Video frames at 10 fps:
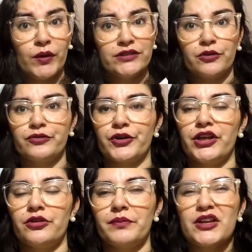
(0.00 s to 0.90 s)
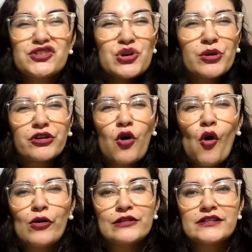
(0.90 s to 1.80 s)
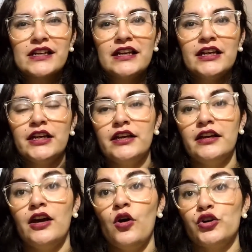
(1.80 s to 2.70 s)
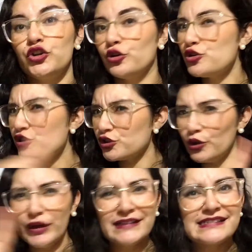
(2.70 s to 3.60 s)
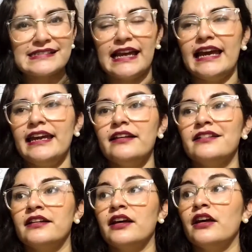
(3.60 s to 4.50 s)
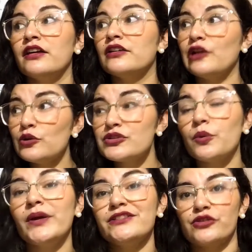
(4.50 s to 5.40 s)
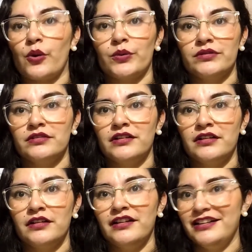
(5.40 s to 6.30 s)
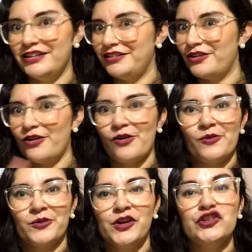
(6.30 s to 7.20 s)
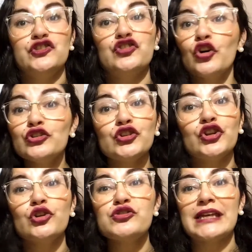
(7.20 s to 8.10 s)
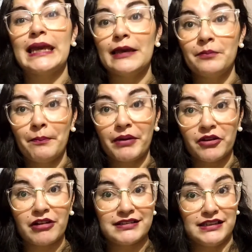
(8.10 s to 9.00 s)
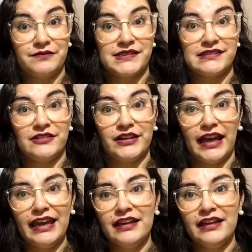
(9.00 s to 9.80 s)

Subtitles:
for you because you're cold. You shouldn't say, close the window. No, don't use imperatives, okay?